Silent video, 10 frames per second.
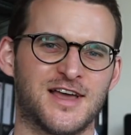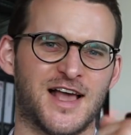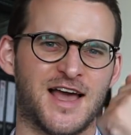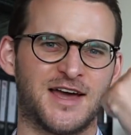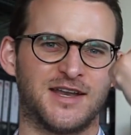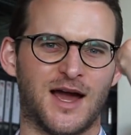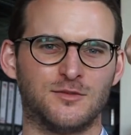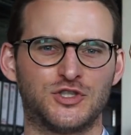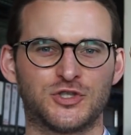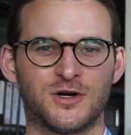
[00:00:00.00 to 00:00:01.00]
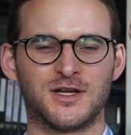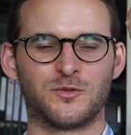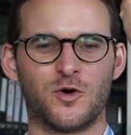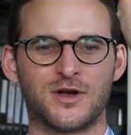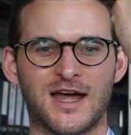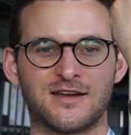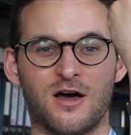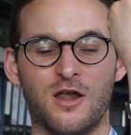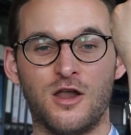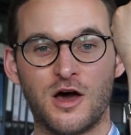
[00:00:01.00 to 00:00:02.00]
and I'm sure it will get
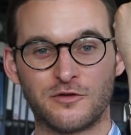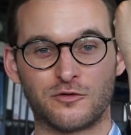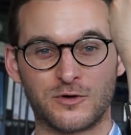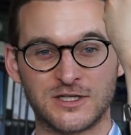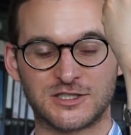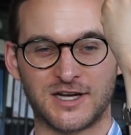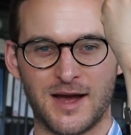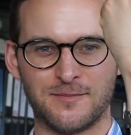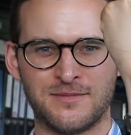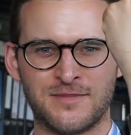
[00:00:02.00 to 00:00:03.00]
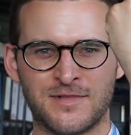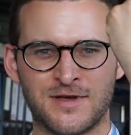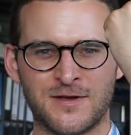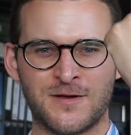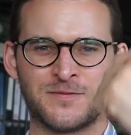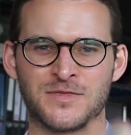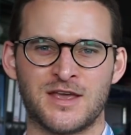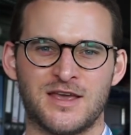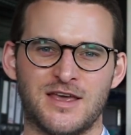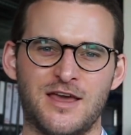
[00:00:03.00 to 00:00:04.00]
a lot of wrist time.
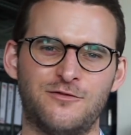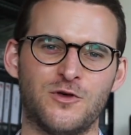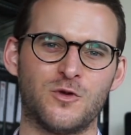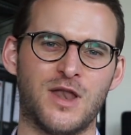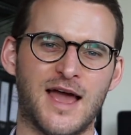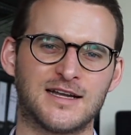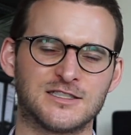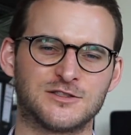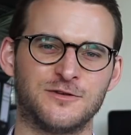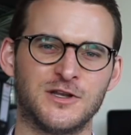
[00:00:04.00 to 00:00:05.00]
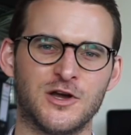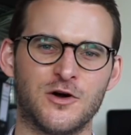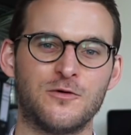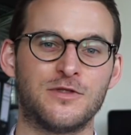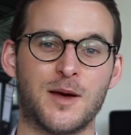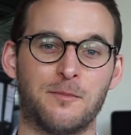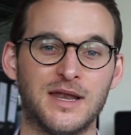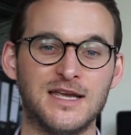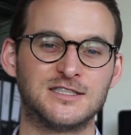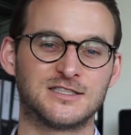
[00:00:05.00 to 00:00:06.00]
If you like this video, then
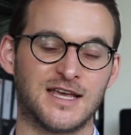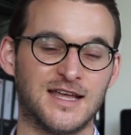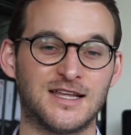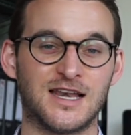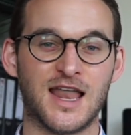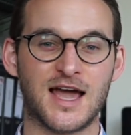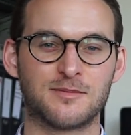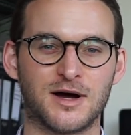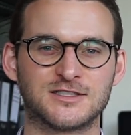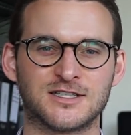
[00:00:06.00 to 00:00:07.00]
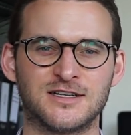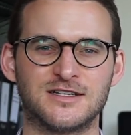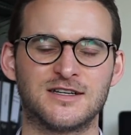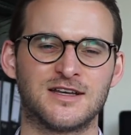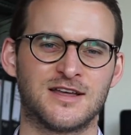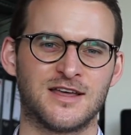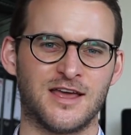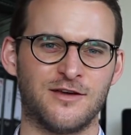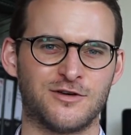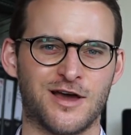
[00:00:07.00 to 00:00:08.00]
please hit the like button.
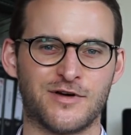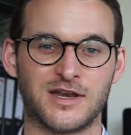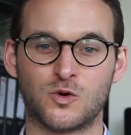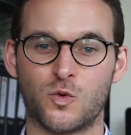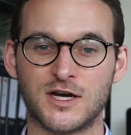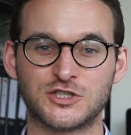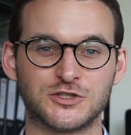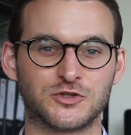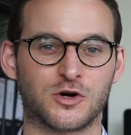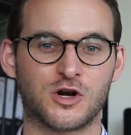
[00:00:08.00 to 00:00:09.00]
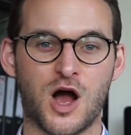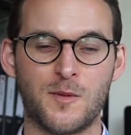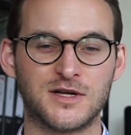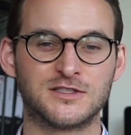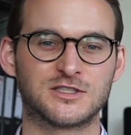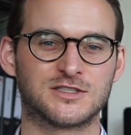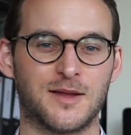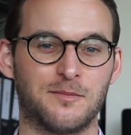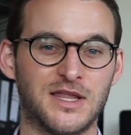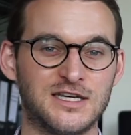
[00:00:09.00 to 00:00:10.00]
If you have any questions or comments,
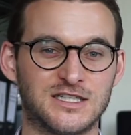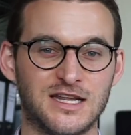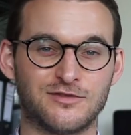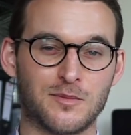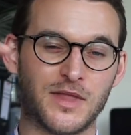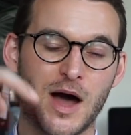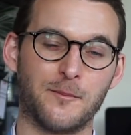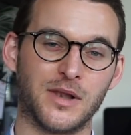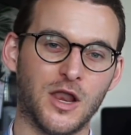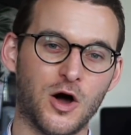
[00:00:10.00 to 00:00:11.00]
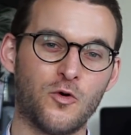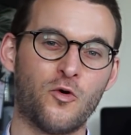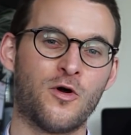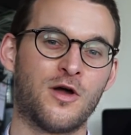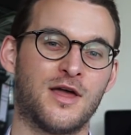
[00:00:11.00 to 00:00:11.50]
then please leave them down below.